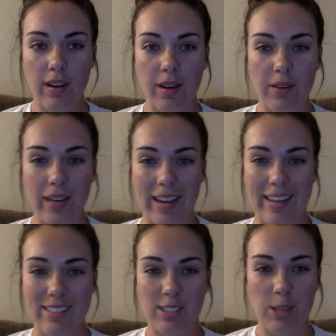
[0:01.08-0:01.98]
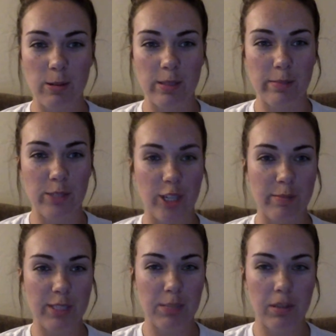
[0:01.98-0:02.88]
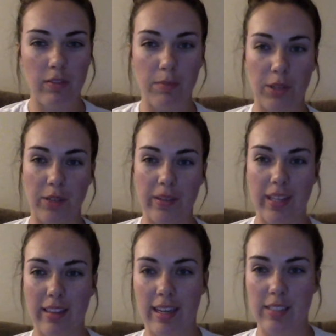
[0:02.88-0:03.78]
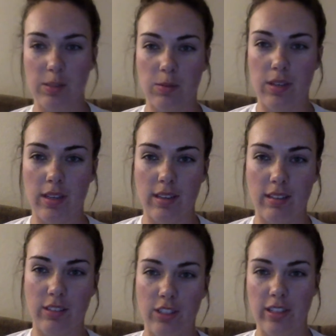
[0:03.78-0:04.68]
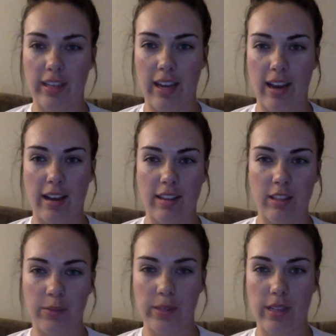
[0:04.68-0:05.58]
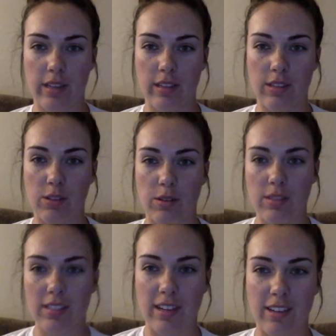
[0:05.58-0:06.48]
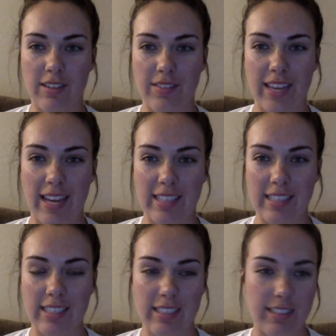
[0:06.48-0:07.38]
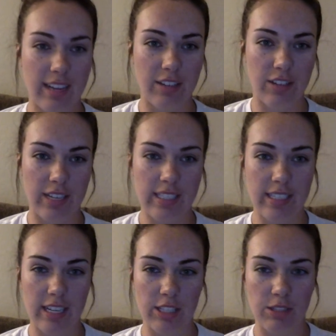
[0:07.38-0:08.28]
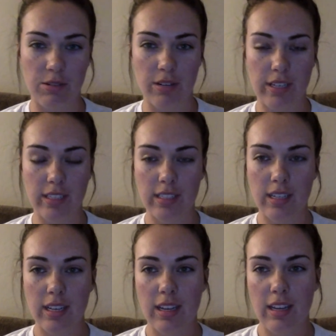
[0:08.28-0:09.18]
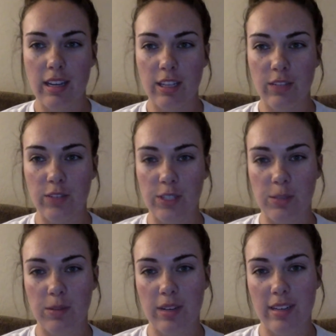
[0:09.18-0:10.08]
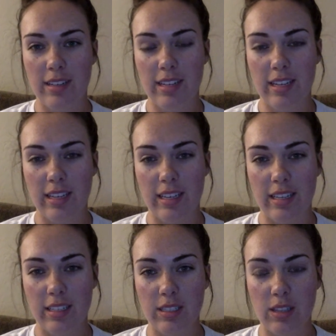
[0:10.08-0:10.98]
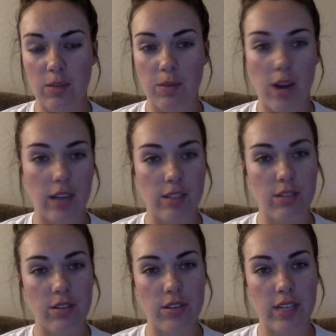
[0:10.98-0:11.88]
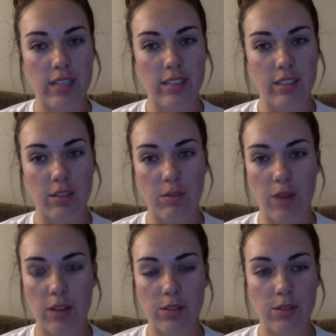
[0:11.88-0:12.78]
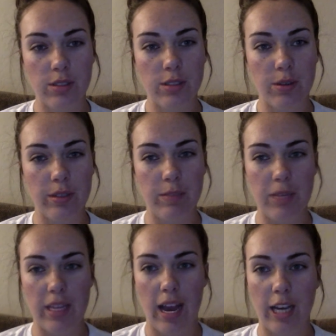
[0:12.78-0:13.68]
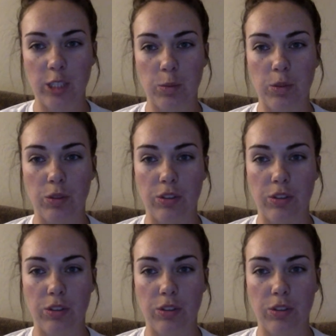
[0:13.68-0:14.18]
Okay, so some terms to be familiar with as we look at the results of CASI's standardized test scores. The first one is a raw score. So a raw score is going to be the actual